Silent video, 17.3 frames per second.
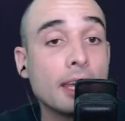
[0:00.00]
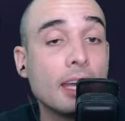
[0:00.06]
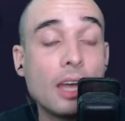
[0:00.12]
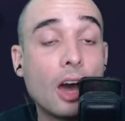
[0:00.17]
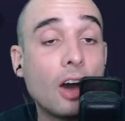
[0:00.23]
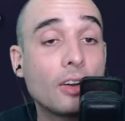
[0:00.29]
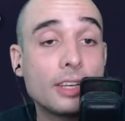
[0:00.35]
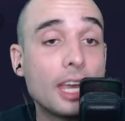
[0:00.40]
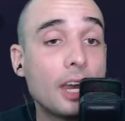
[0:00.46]

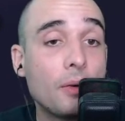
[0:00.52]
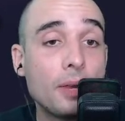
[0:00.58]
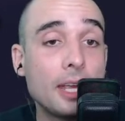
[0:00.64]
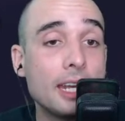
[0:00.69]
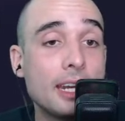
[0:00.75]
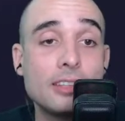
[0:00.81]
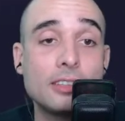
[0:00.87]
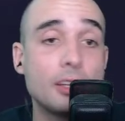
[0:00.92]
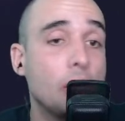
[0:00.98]

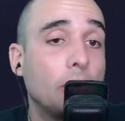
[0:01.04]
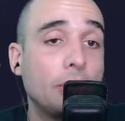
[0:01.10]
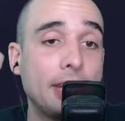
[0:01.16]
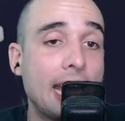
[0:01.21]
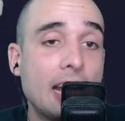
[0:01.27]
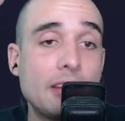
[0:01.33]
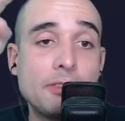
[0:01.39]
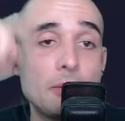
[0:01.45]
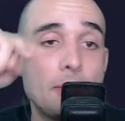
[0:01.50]
Hungarian is the only
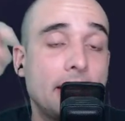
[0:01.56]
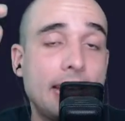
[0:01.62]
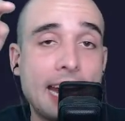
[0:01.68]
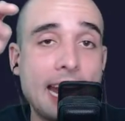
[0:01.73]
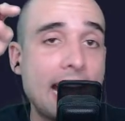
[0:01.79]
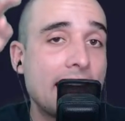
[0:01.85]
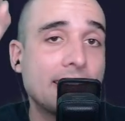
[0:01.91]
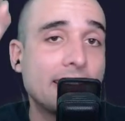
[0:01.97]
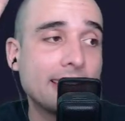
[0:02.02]
alphabet that
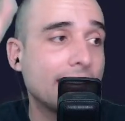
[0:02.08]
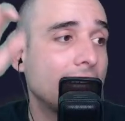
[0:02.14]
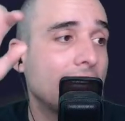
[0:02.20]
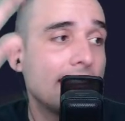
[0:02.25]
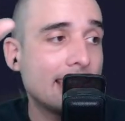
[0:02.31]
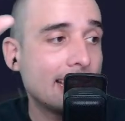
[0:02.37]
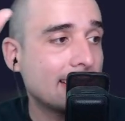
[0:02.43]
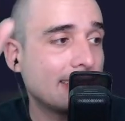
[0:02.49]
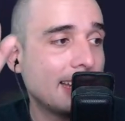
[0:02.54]
has like
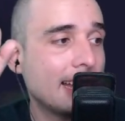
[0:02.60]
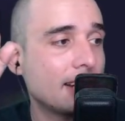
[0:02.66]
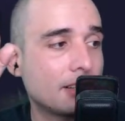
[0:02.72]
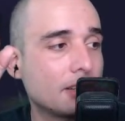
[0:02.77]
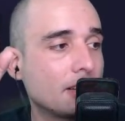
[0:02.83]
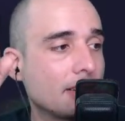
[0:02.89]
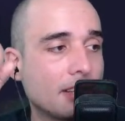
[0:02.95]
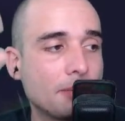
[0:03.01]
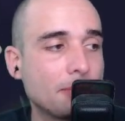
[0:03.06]
this letter
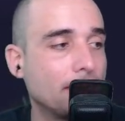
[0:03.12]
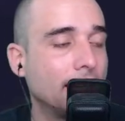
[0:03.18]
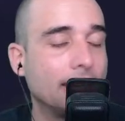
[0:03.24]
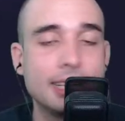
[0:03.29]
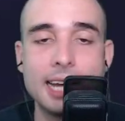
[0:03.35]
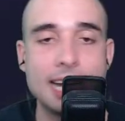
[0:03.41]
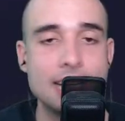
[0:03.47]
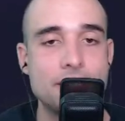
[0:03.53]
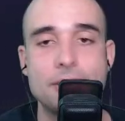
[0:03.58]
or something.
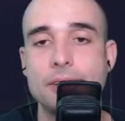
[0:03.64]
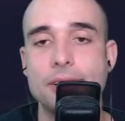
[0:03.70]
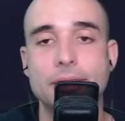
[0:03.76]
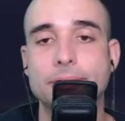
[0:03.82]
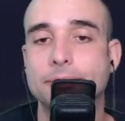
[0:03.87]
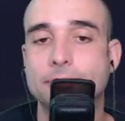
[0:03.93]
I don't know.